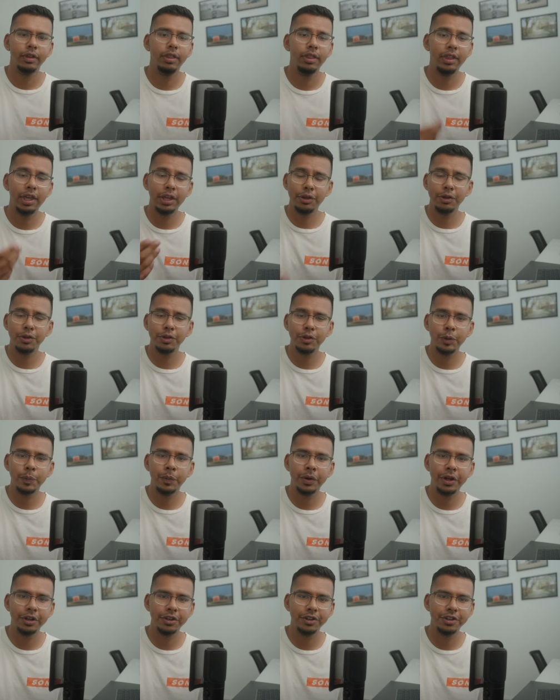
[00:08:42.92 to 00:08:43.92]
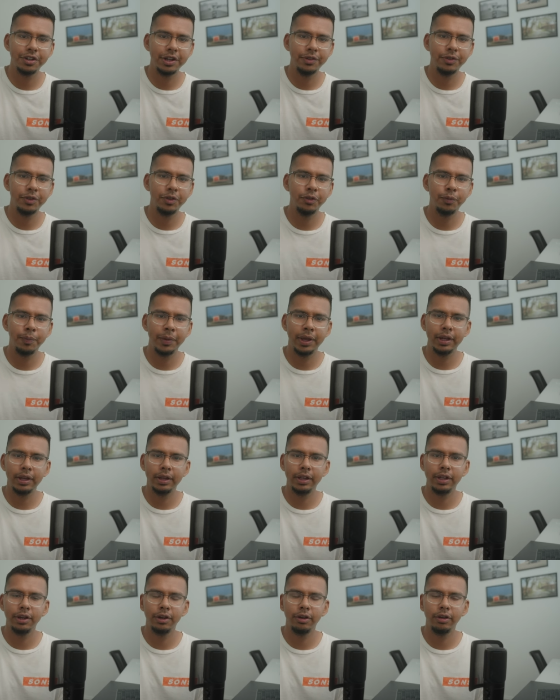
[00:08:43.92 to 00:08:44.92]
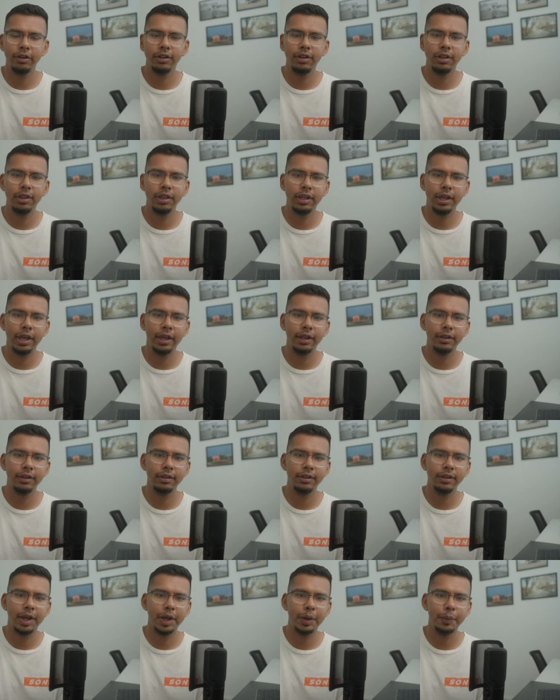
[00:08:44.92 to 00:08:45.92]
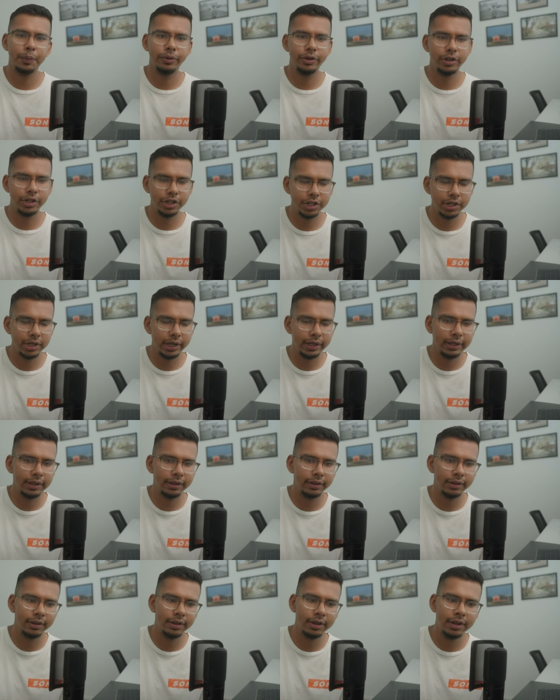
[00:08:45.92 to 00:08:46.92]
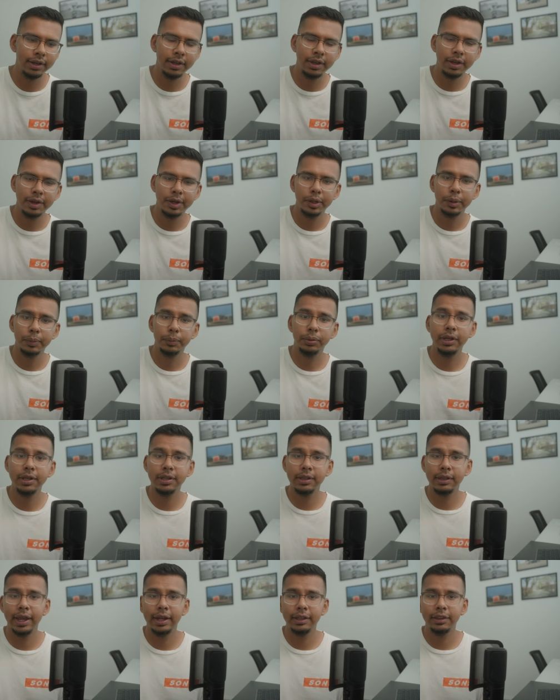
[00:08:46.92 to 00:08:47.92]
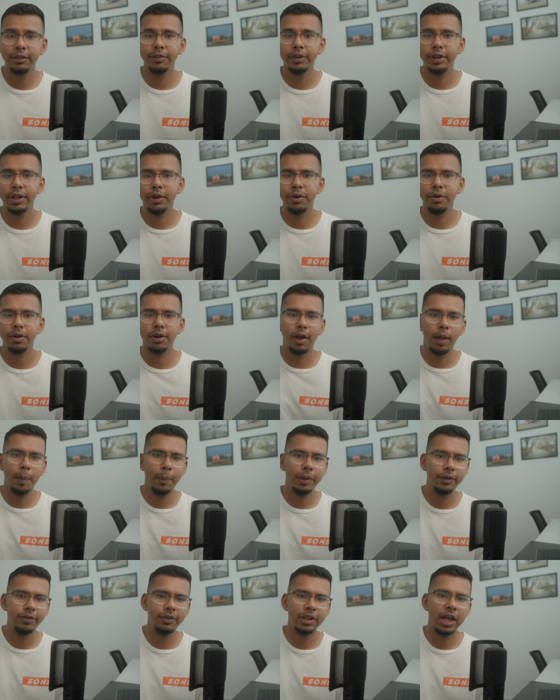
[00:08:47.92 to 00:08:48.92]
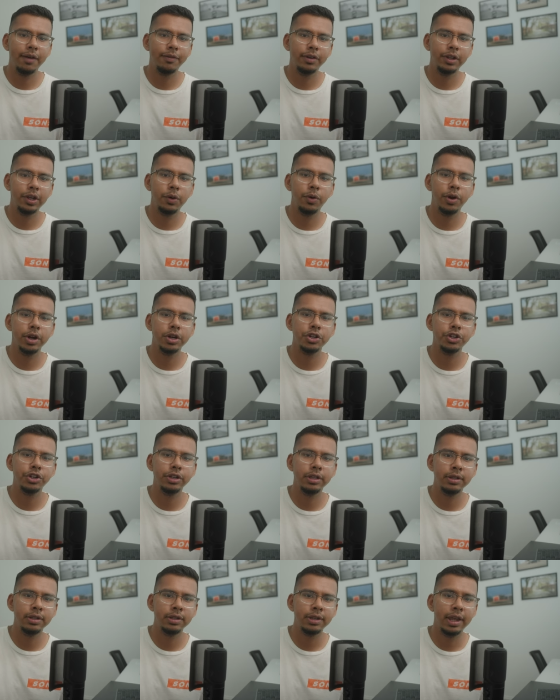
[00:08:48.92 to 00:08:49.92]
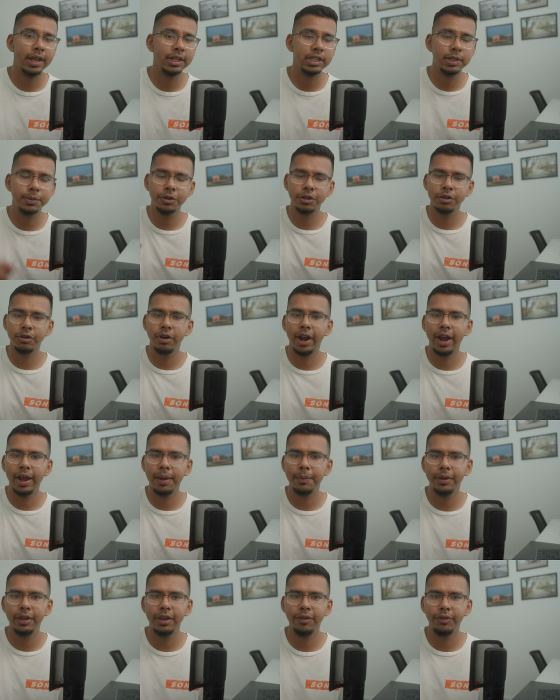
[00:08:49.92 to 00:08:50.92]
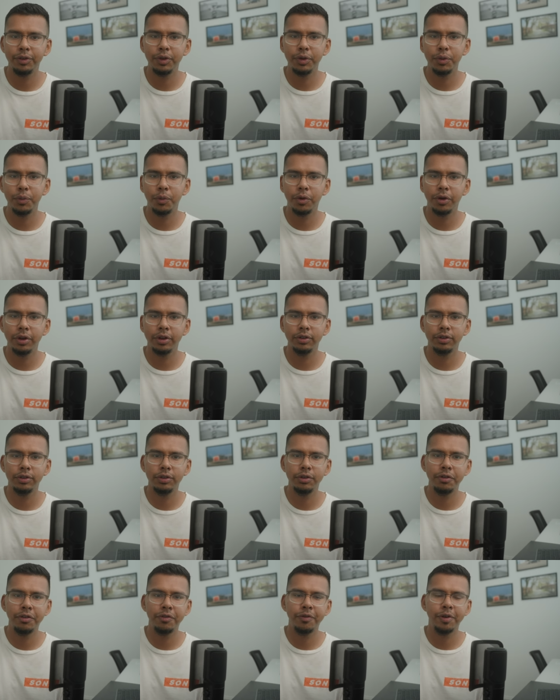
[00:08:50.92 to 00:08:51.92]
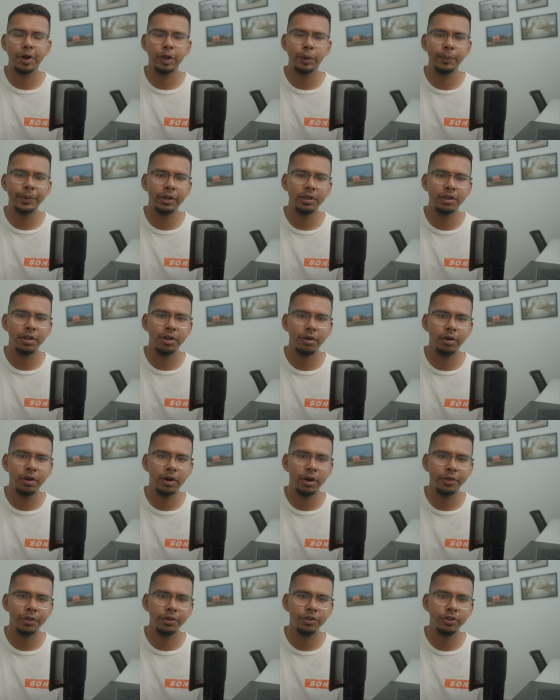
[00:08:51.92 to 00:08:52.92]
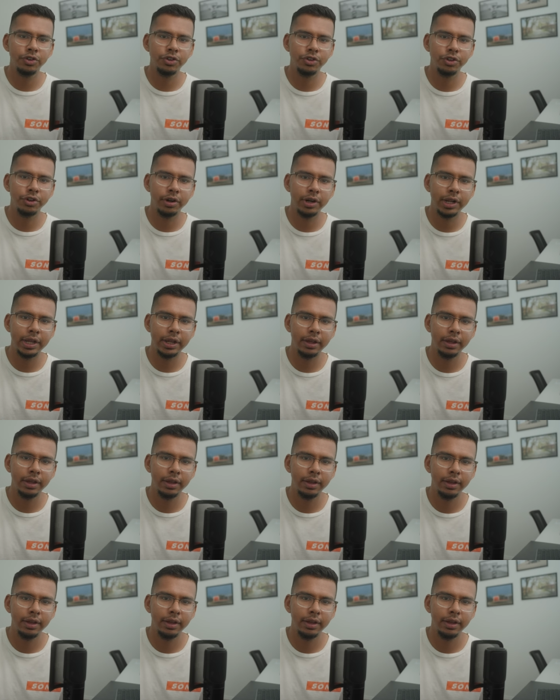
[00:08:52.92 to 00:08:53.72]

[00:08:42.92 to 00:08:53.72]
Thank you so much if you've made it here to the end. I appreciate it. Please like the video, comment if you have any questions, and subscribe if you want to follow me along on this journey